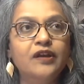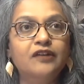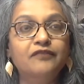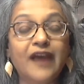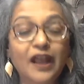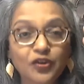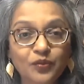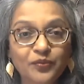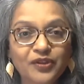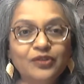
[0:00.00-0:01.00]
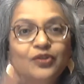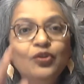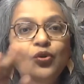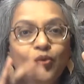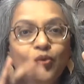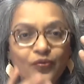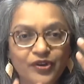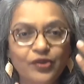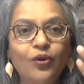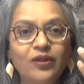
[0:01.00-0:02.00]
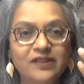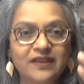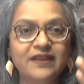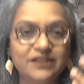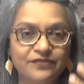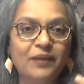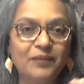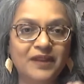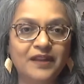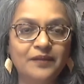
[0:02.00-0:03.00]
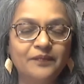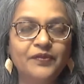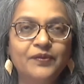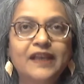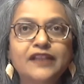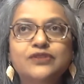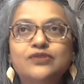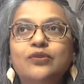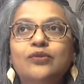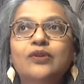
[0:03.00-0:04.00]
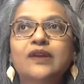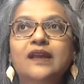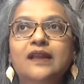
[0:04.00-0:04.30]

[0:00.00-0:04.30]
uh, valuable over all things feminine, right? So,